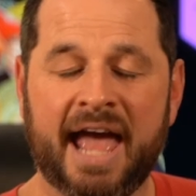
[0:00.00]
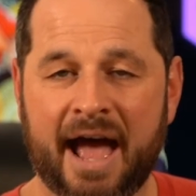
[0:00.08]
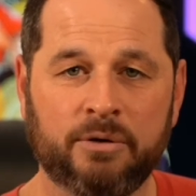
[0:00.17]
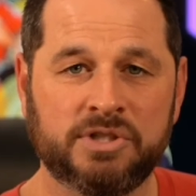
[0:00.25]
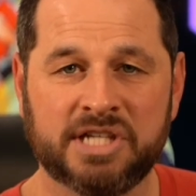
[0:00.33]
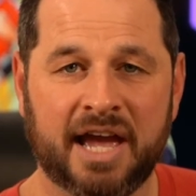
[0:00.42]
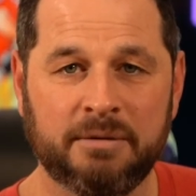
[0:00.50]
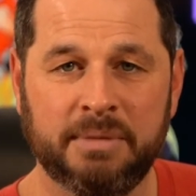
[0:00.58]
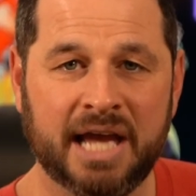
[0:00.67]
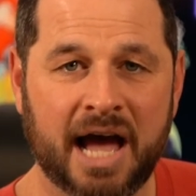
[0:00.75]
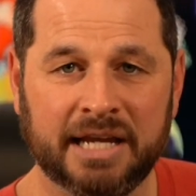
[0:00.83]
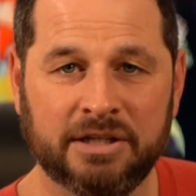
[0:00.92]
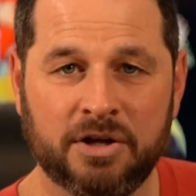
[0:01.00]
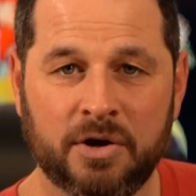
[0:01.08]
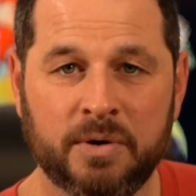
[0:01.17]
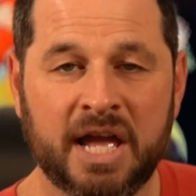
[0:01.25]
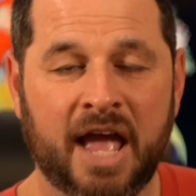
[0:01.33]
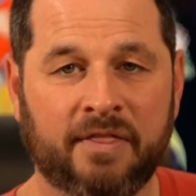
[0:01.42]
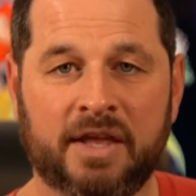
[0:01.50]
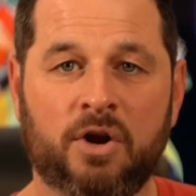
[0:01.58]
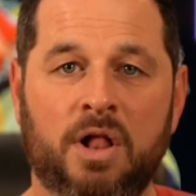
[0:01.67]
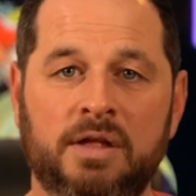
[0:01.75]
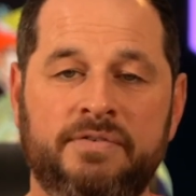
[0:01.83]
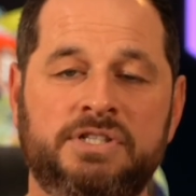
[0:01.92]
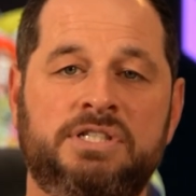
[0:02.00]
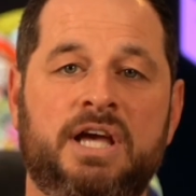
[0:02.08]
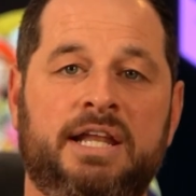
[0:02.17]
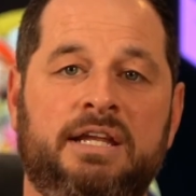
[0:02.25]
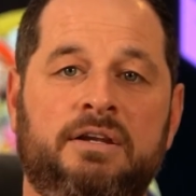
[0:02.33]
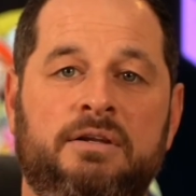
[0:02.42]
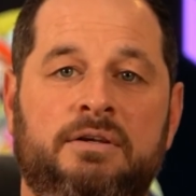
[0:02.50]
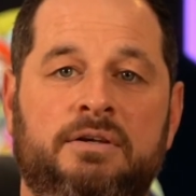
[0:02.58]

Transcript: outside Miyagi-Do, and then all of a sudden,